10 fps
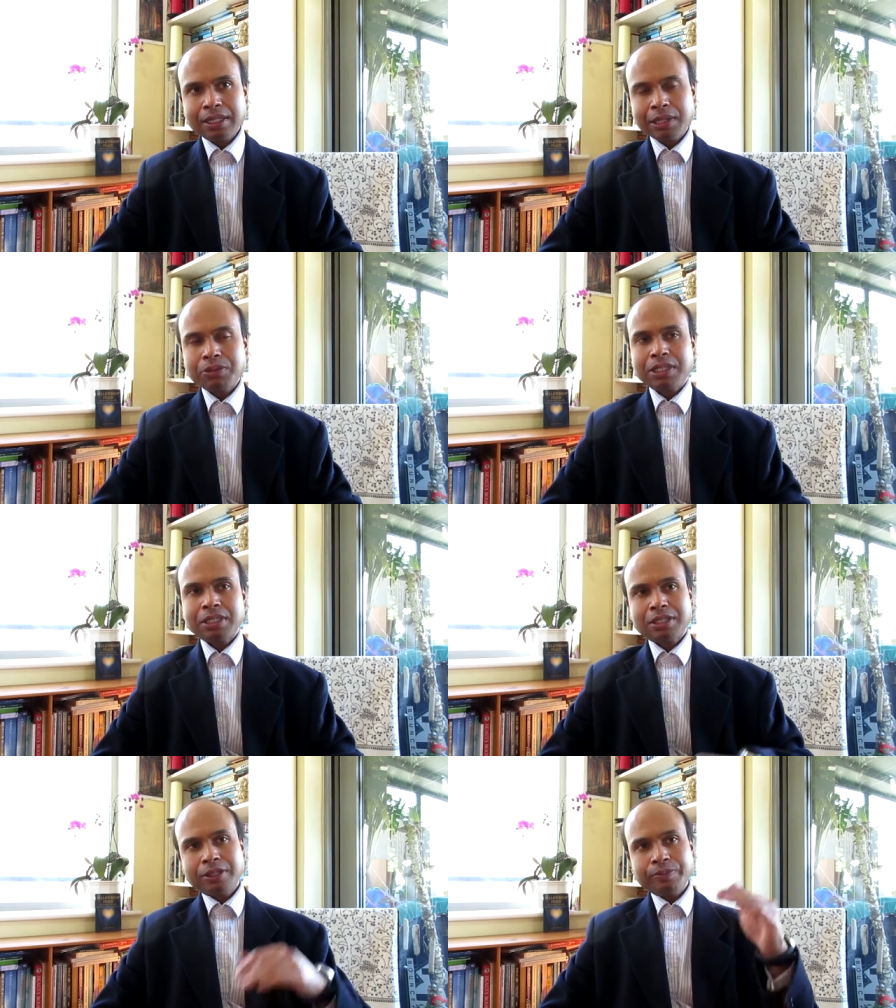That was
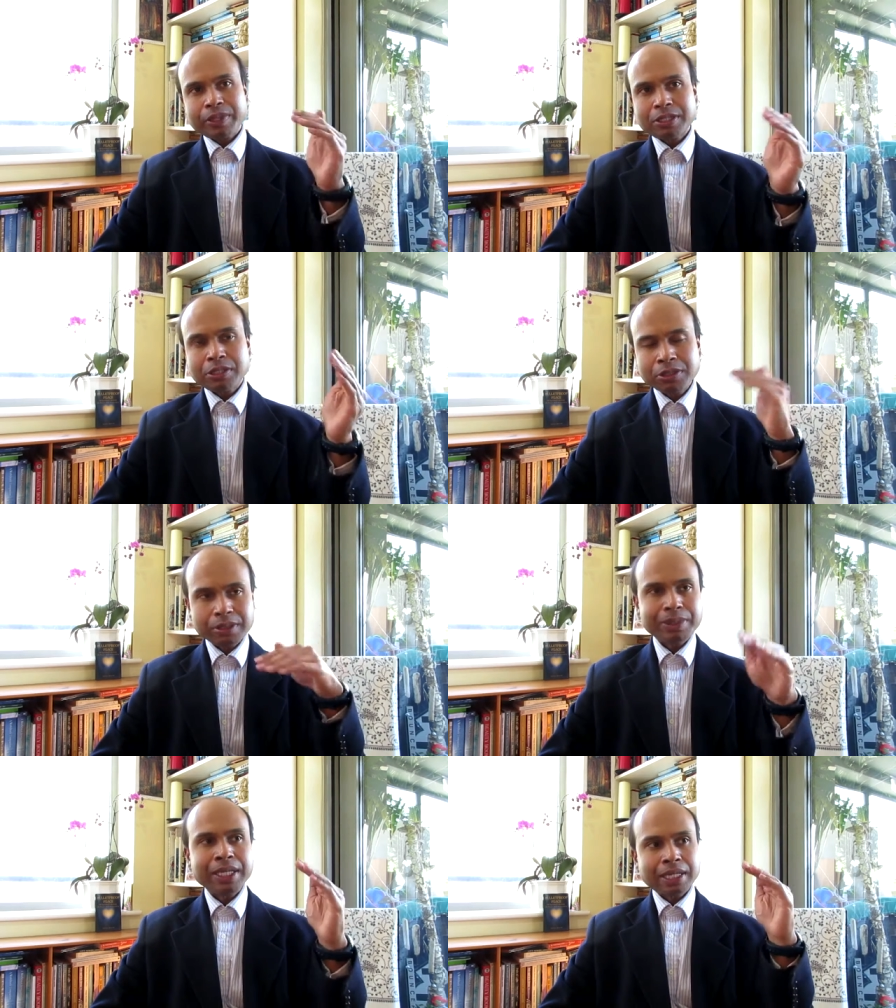just so I took
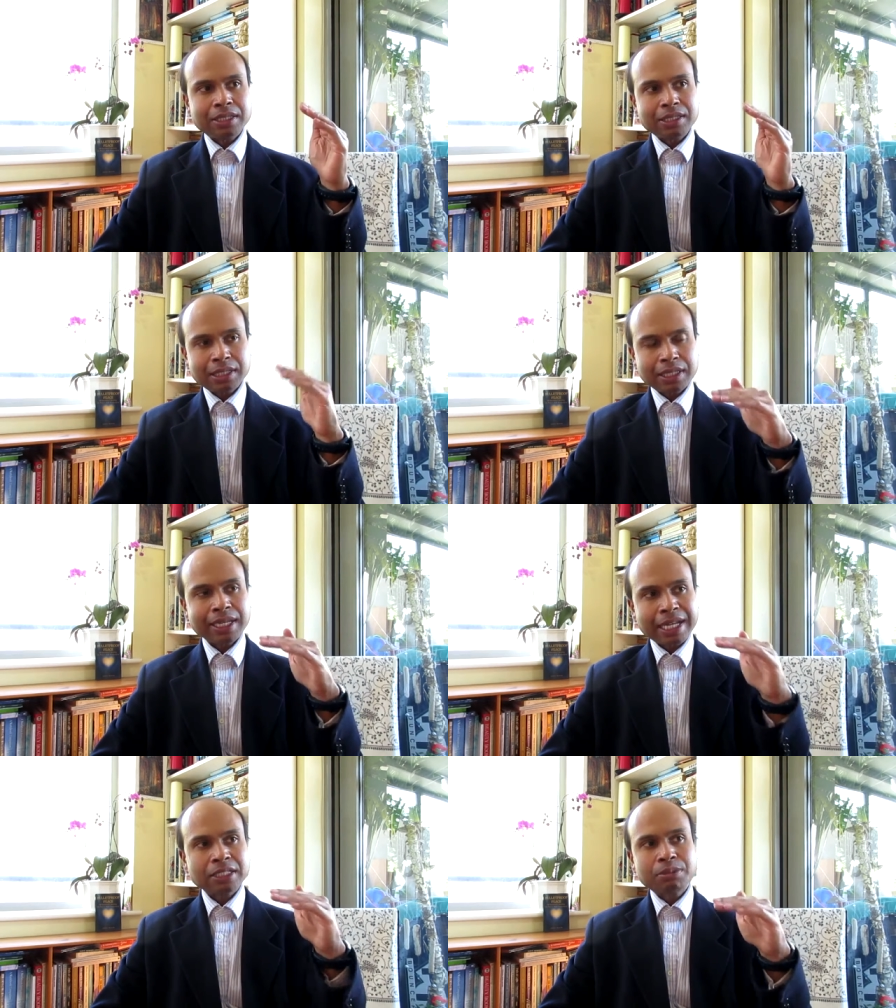the medication and just said I
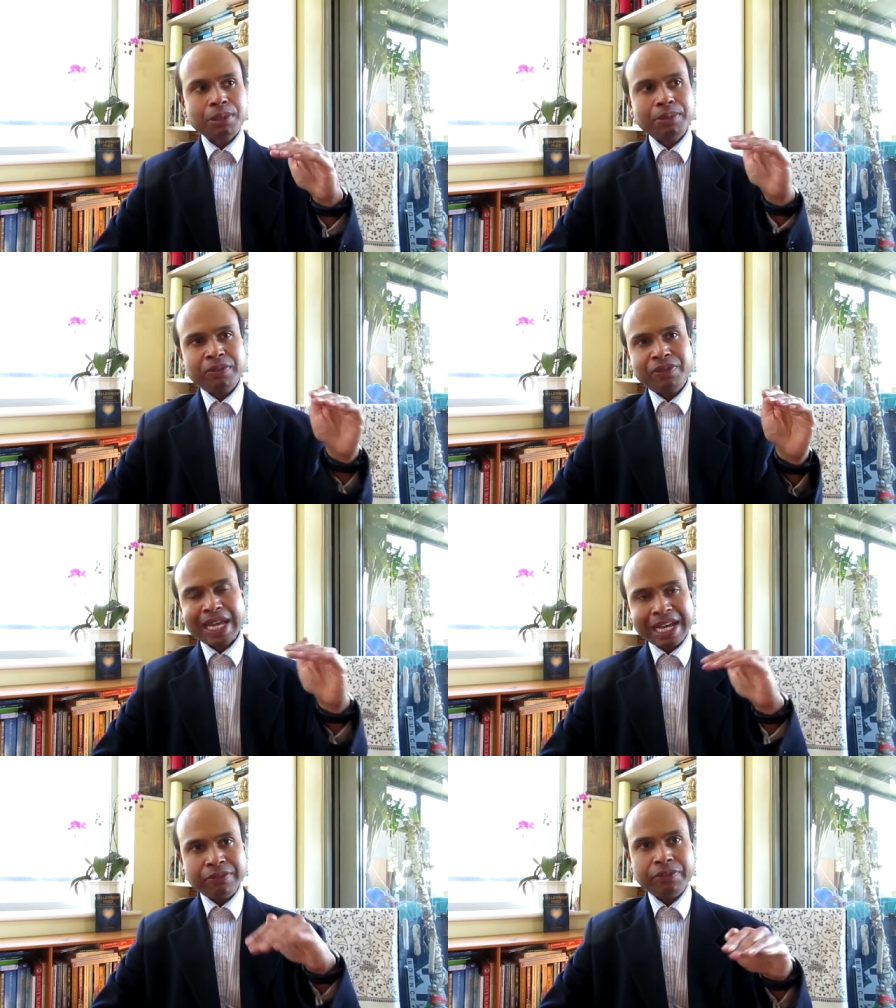cancelled my belief in
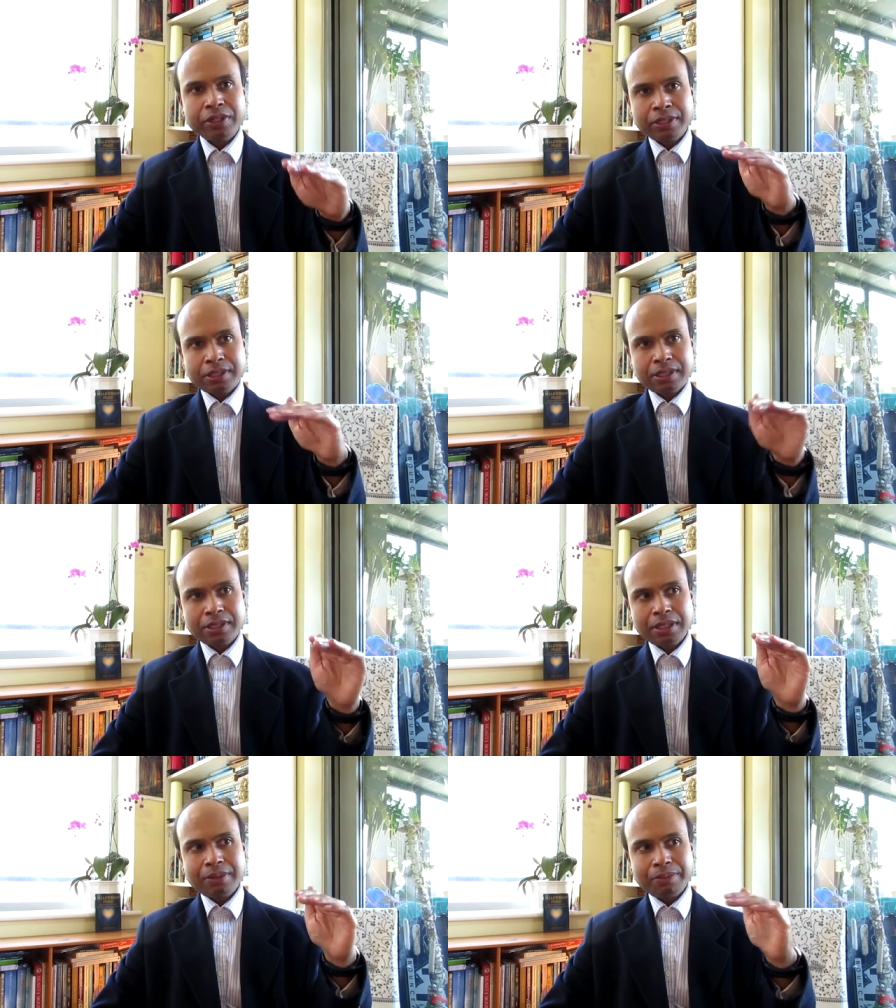
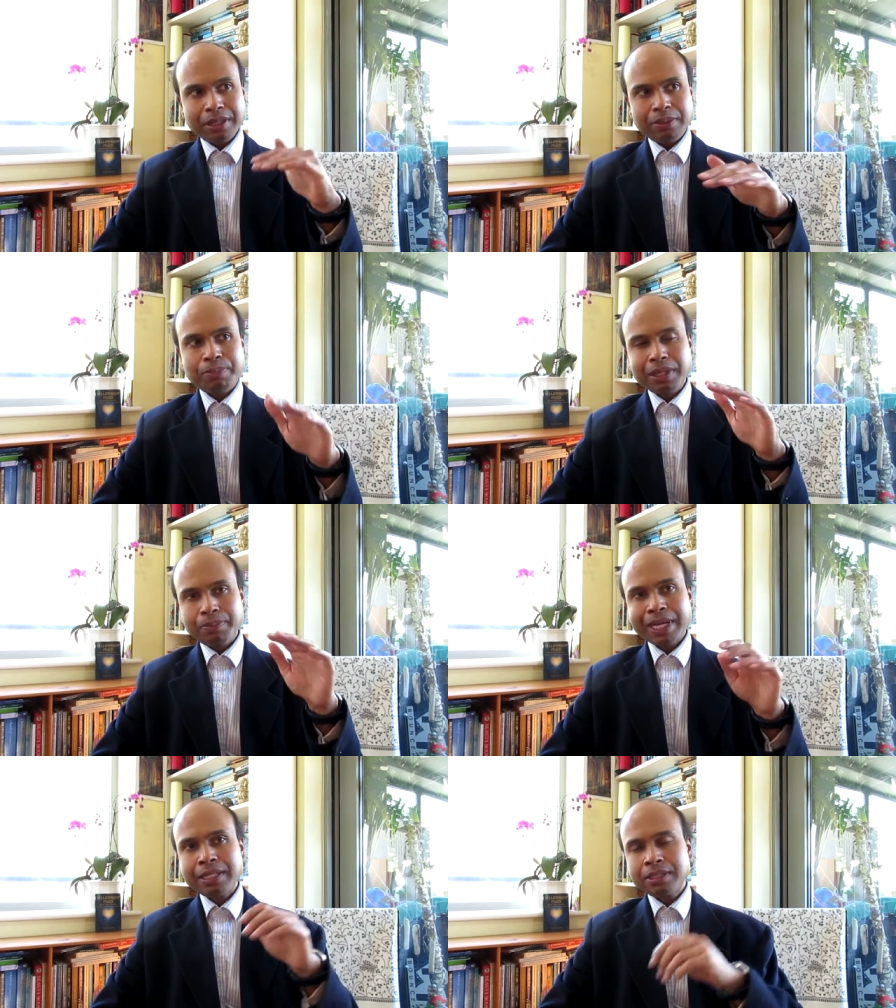adverse in the
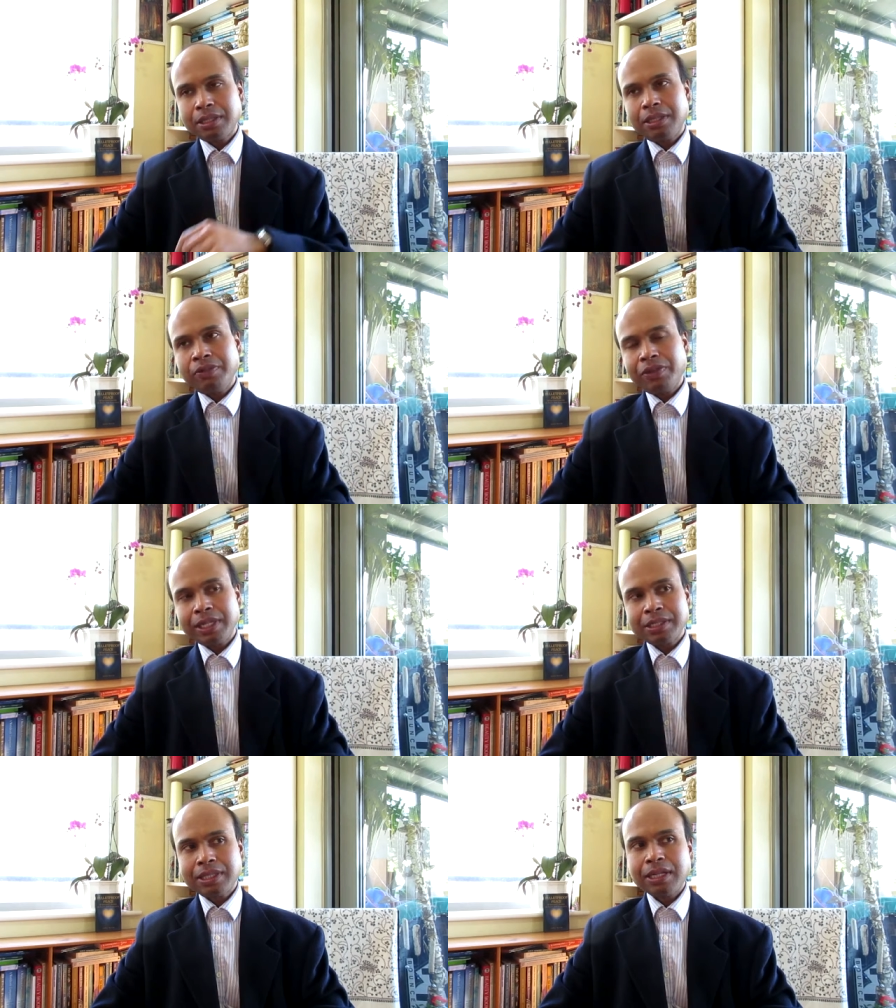bad side
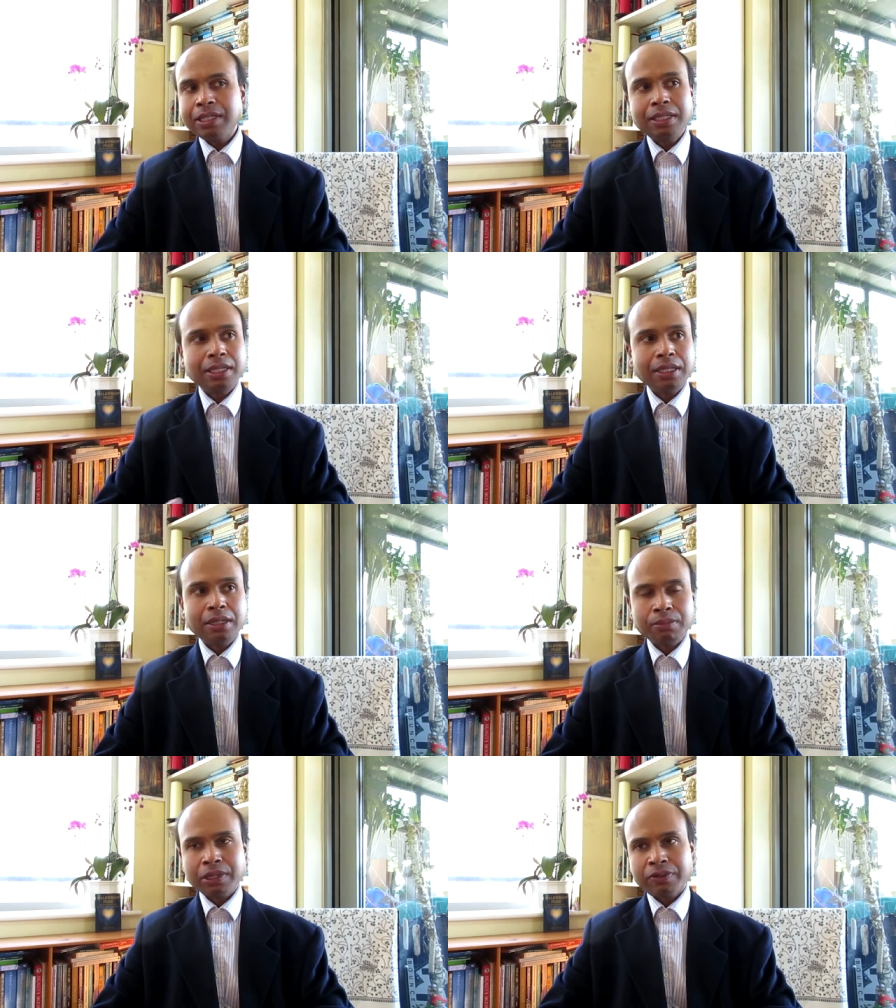effects, and then I didn't need
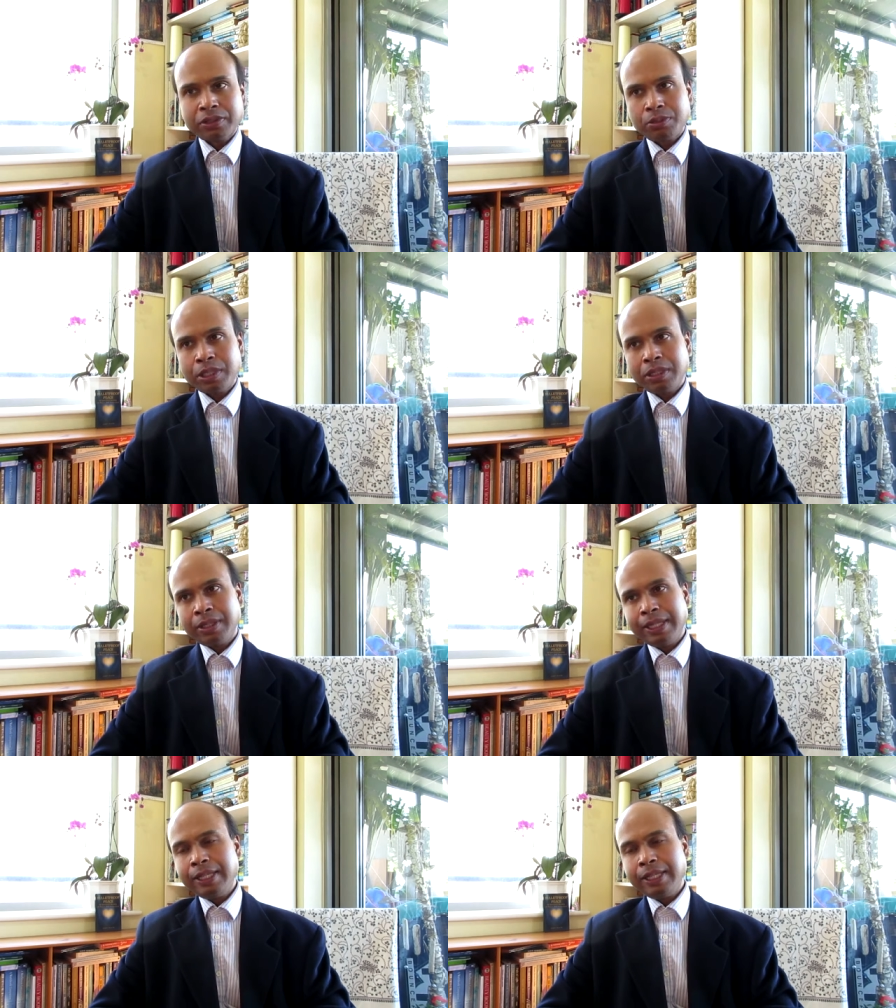them after a while.